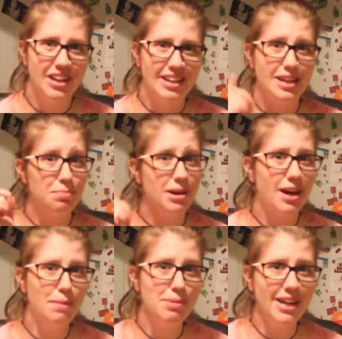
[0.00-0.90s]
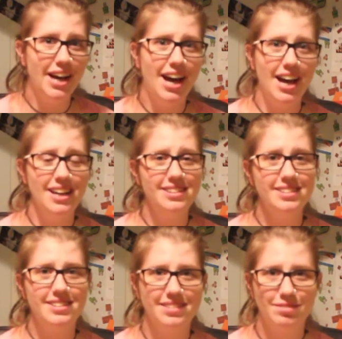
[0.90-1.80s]
Keep on hopping,
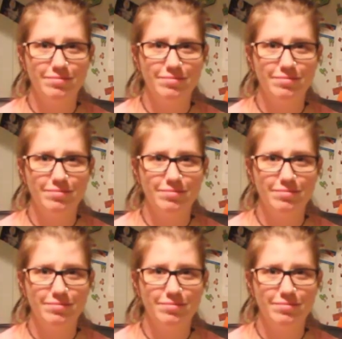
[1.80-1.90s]
guys!